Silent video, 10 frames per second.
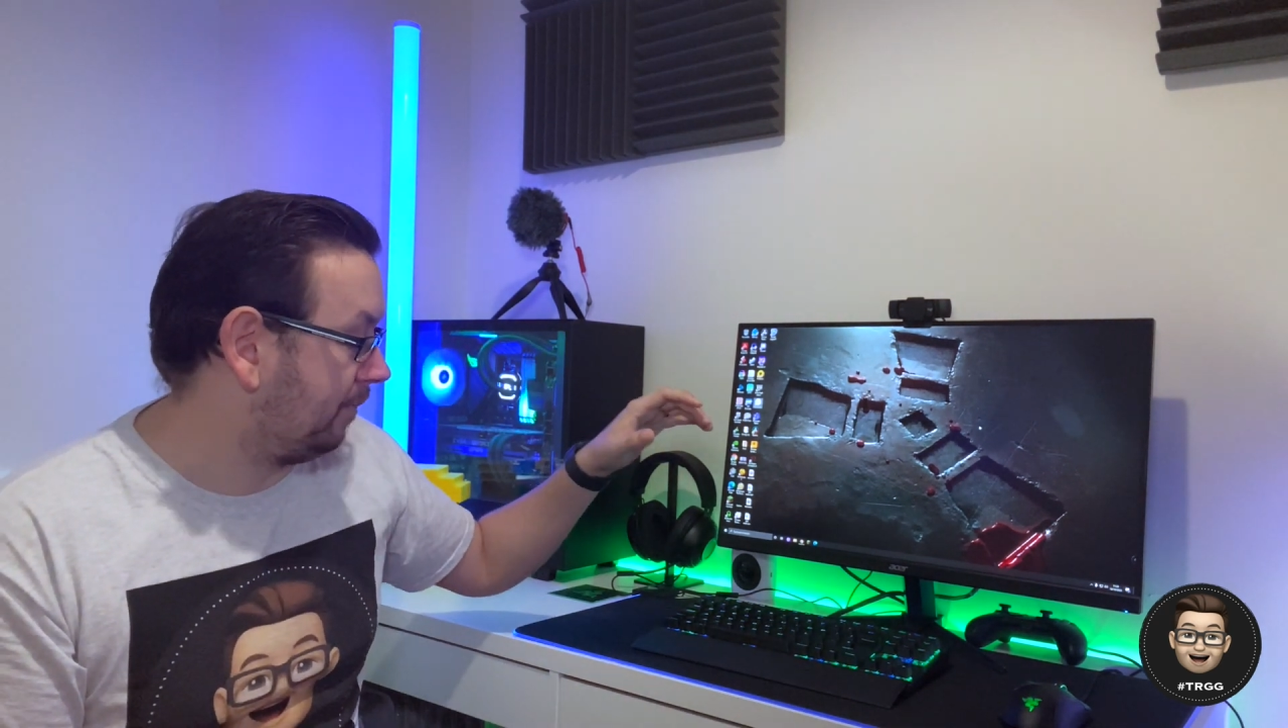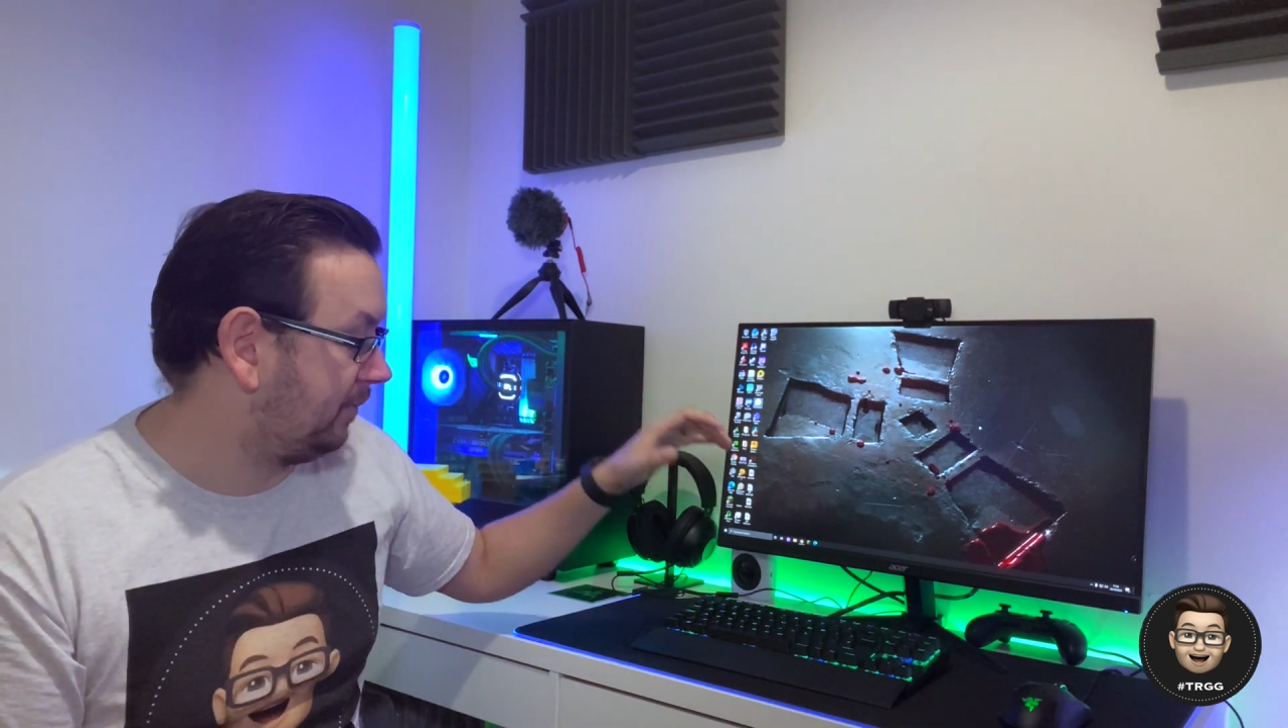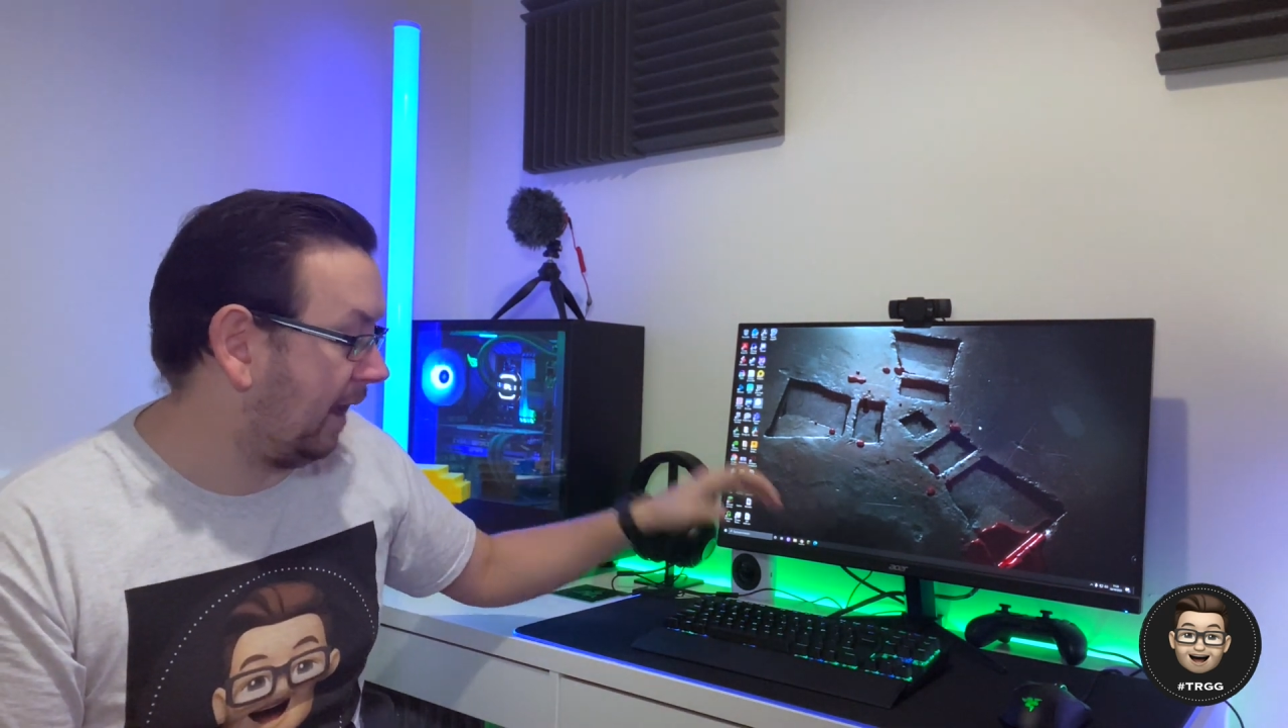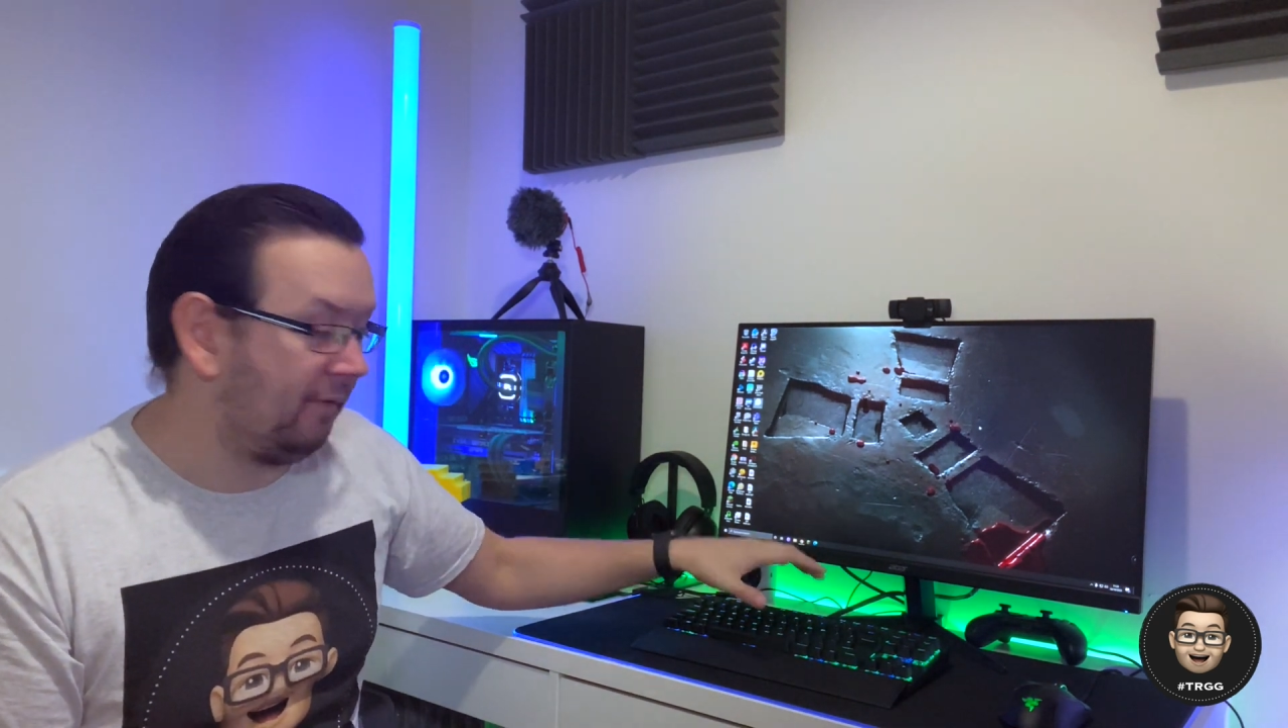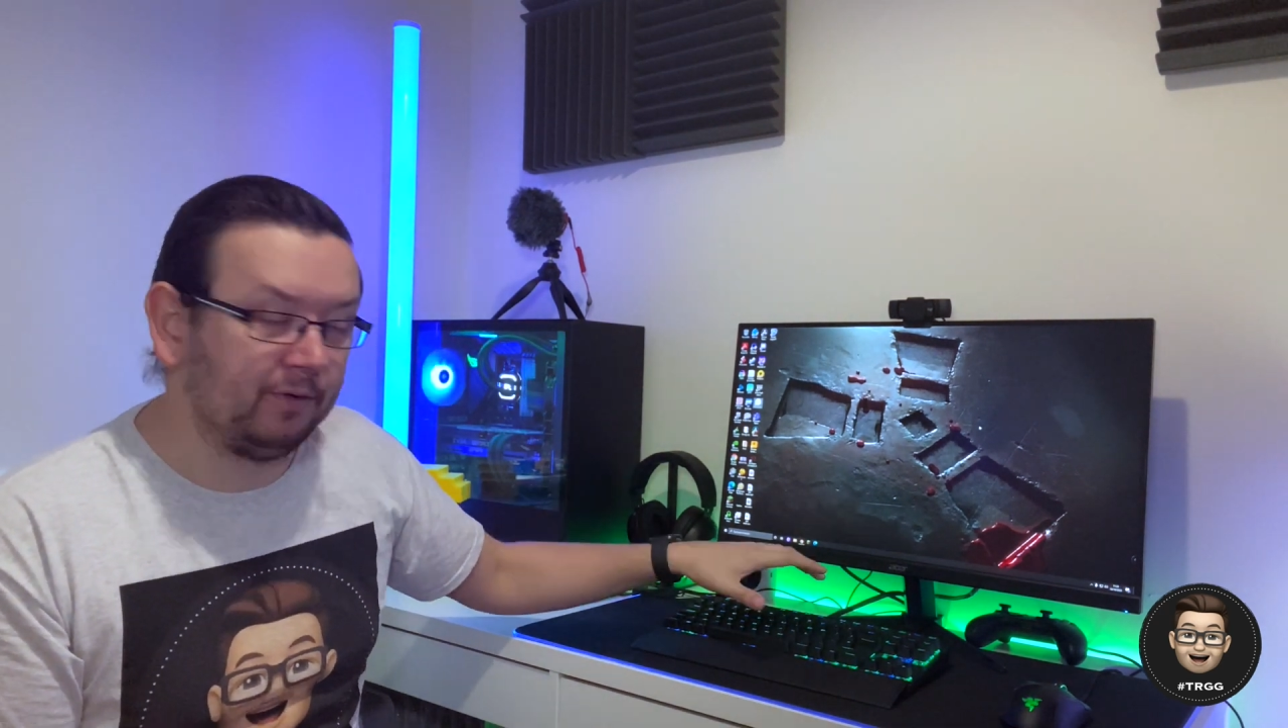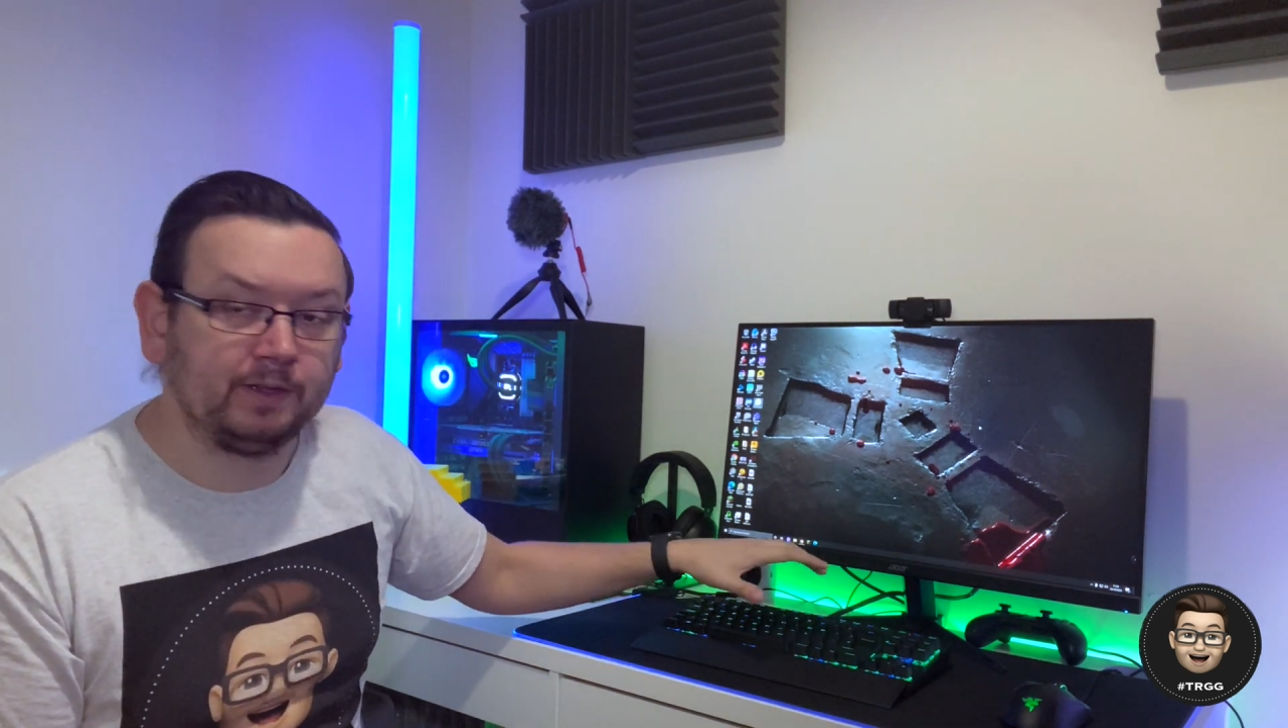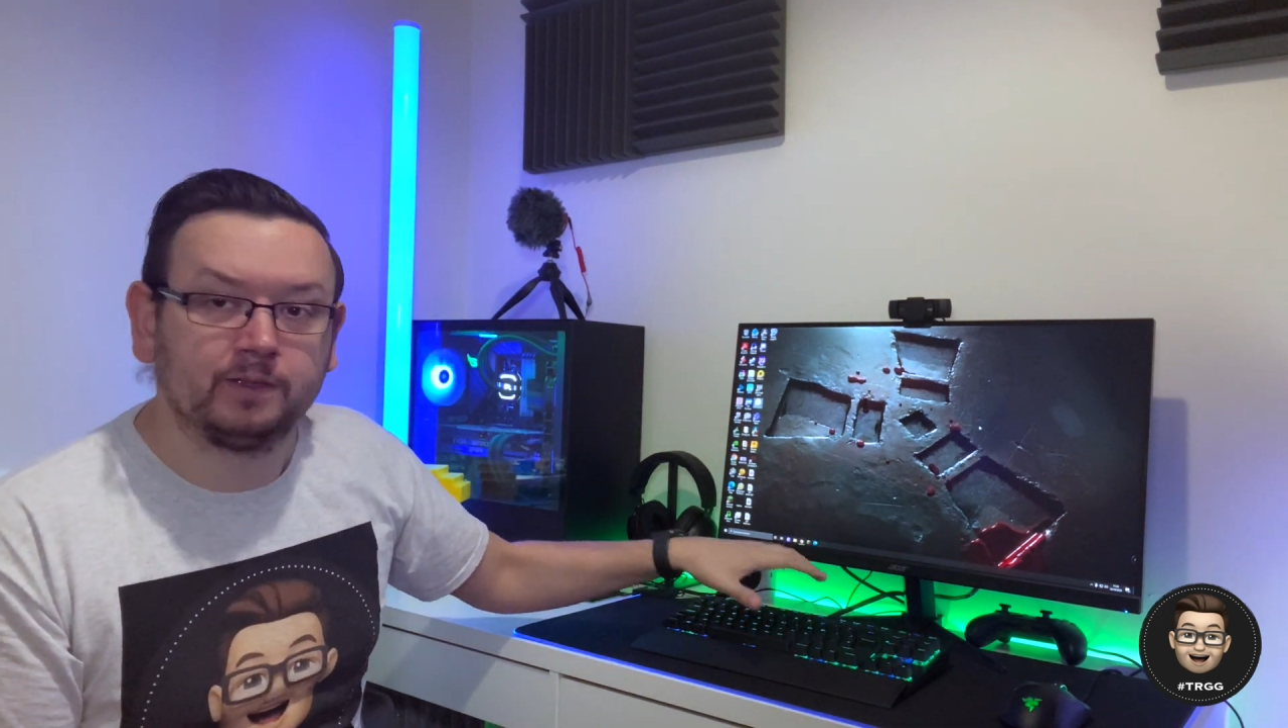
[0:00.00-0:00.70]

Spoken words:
definitely